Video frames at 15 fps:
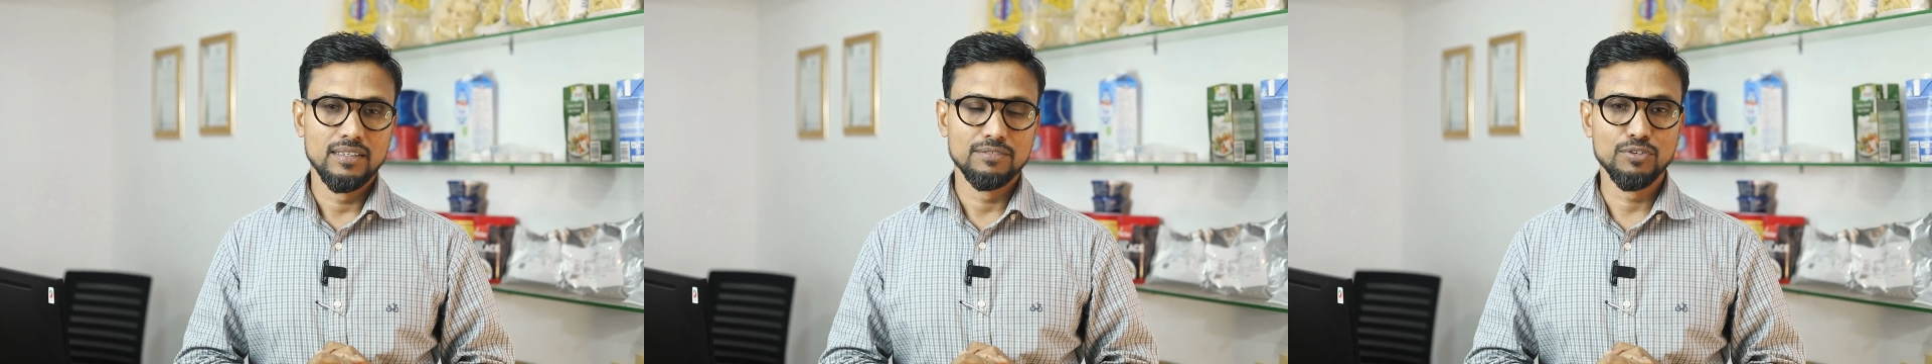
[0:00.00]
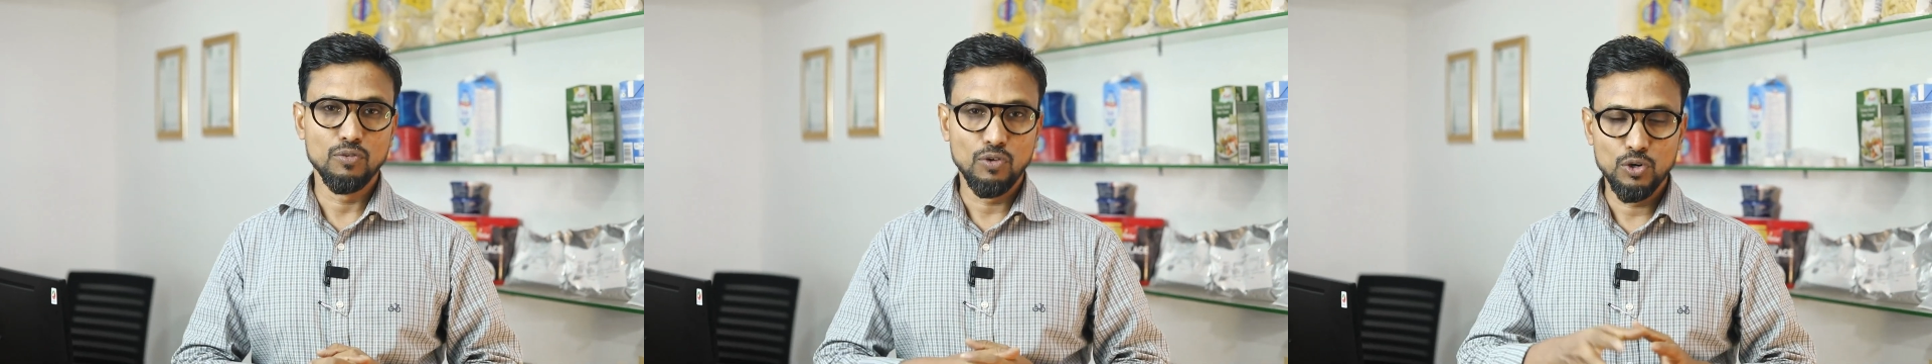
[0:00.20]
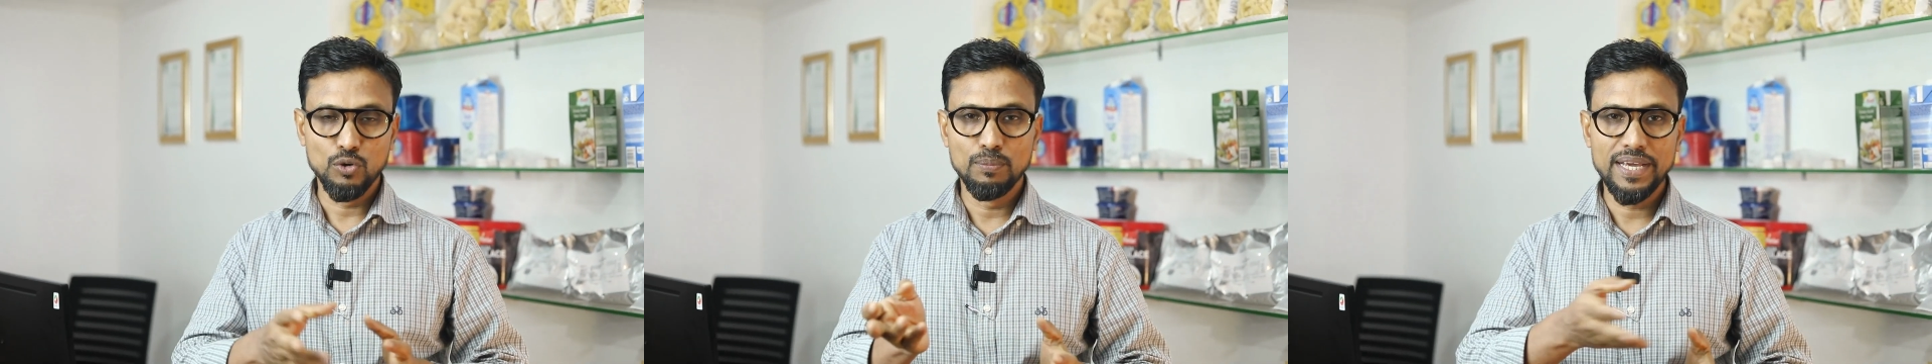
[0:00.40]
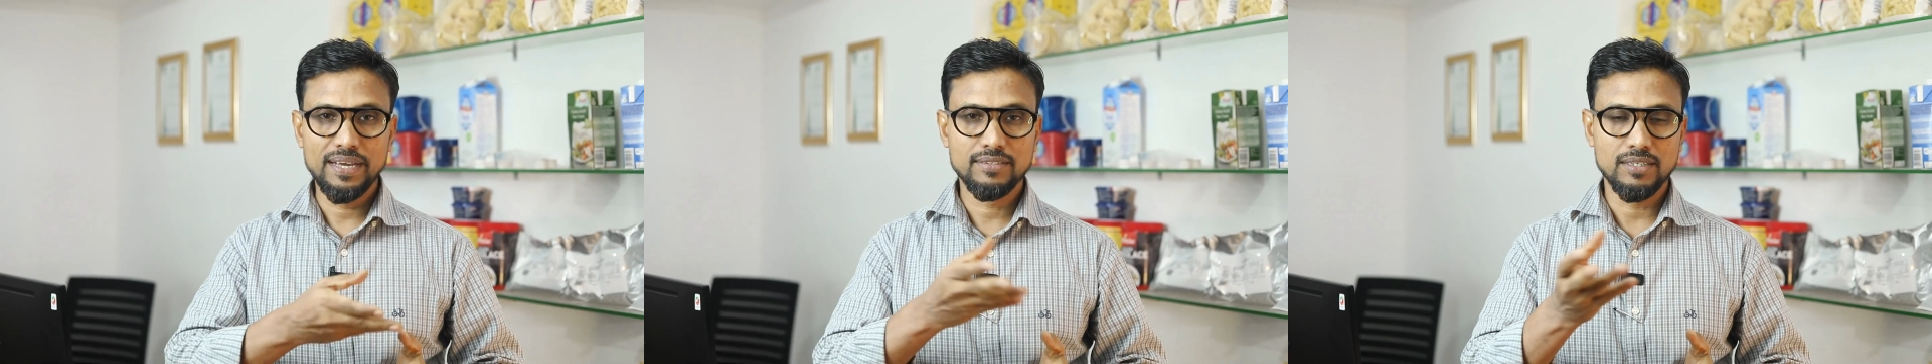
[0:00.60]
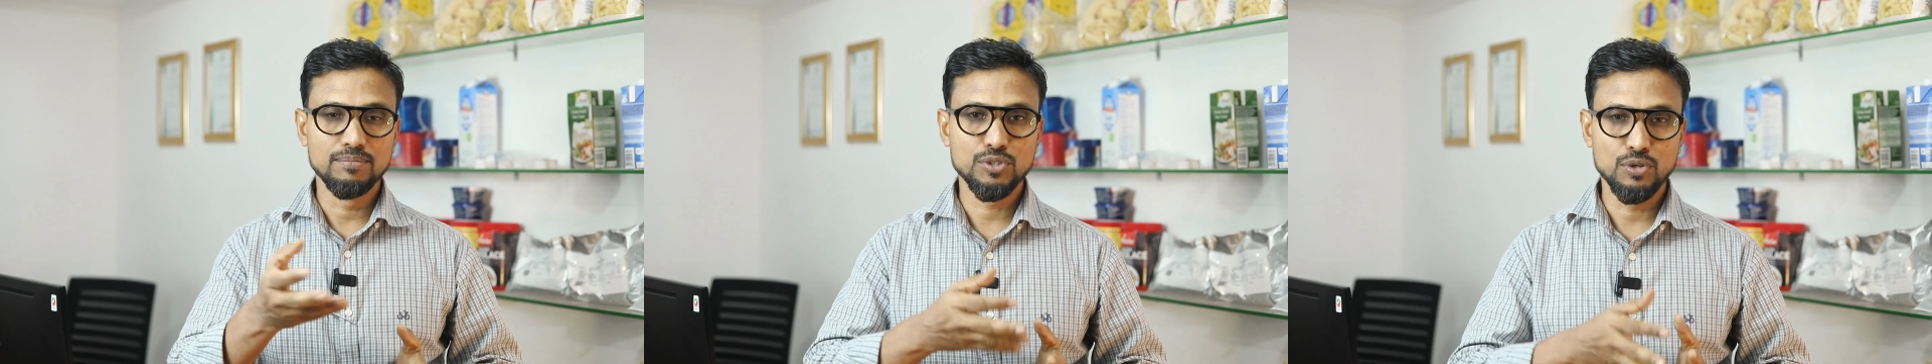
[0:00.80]
if you want to
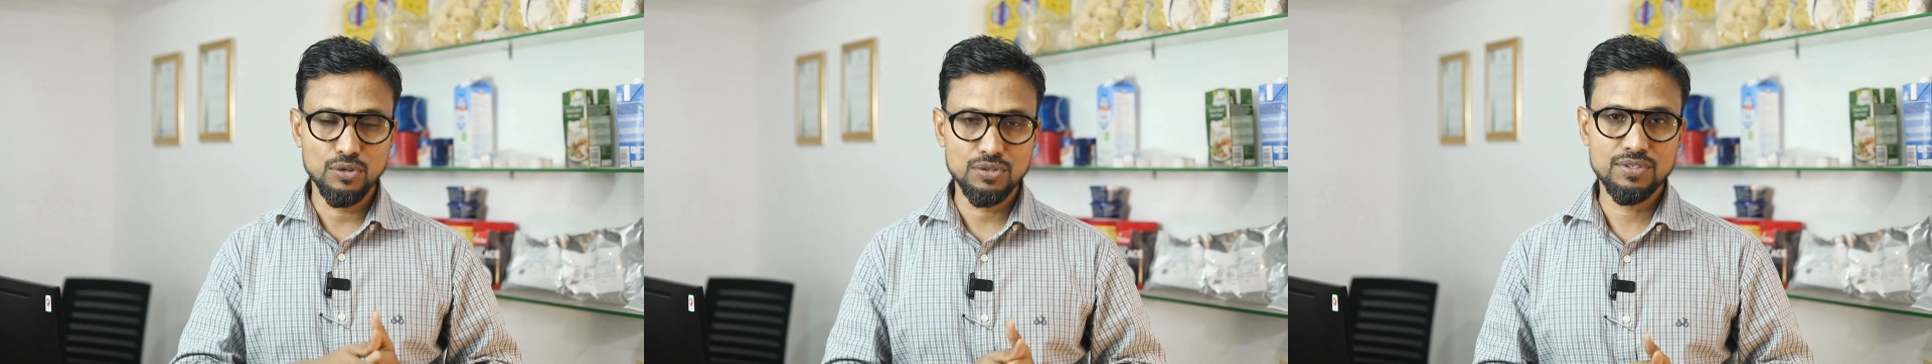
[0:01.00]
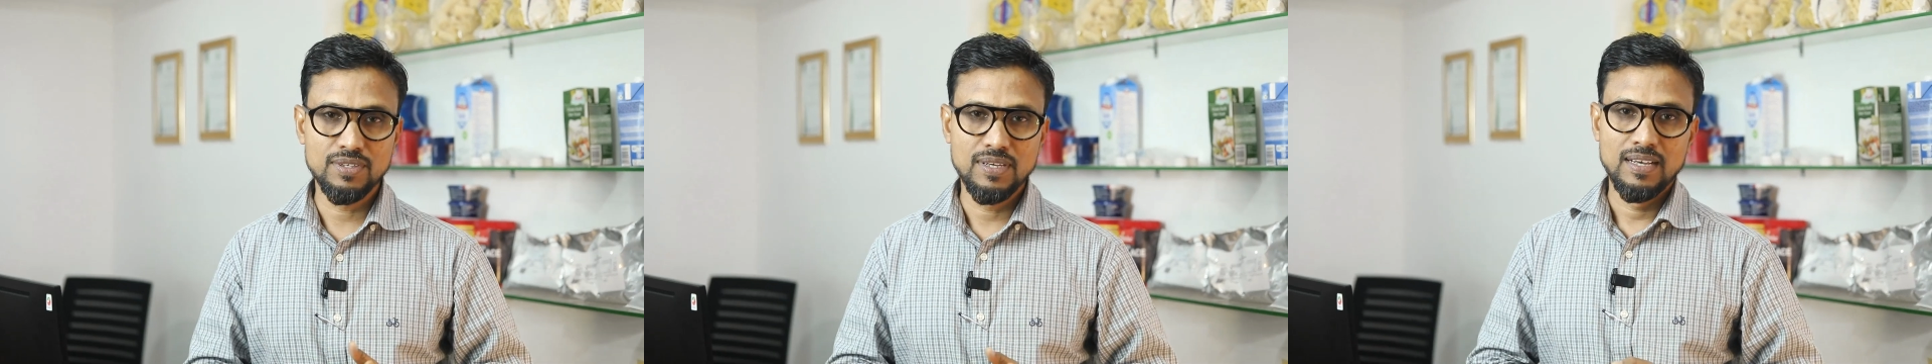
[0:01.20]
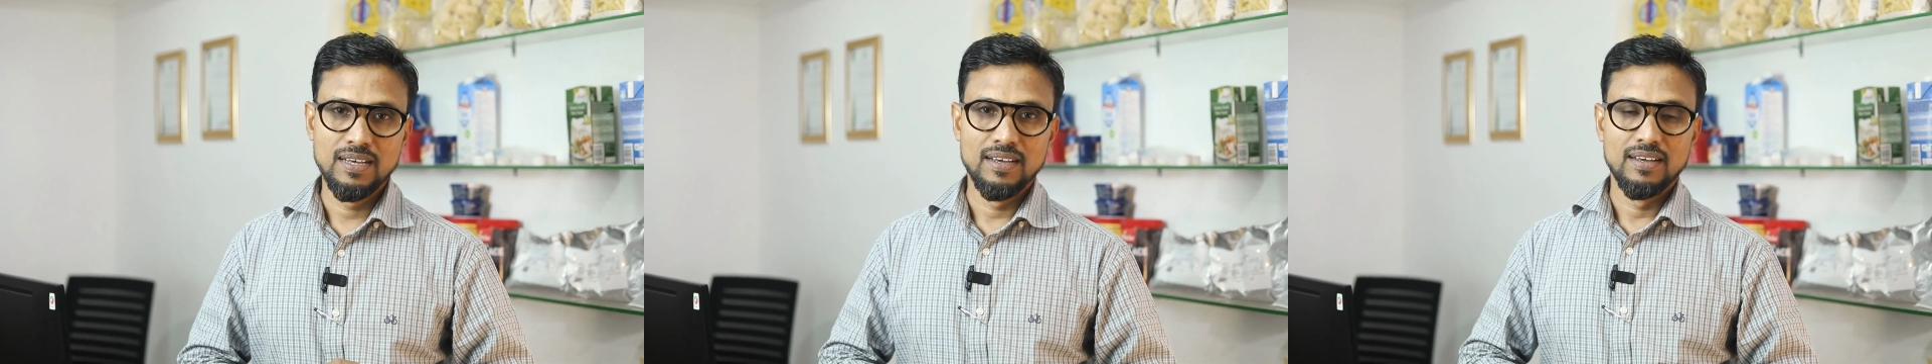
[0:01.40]
make some sauce.